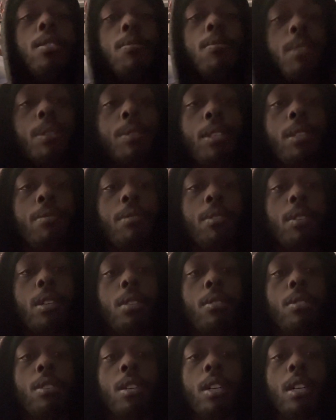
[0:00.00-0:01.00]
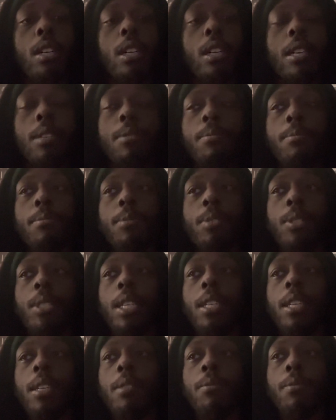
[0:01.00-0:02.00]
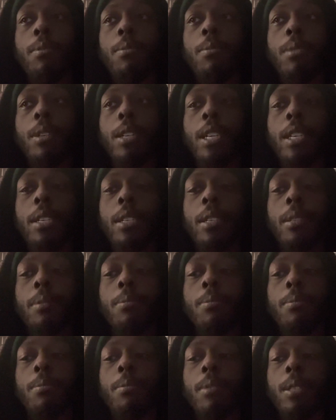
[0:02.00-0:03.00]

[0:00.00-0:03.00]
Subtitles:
a very different setting from where I am.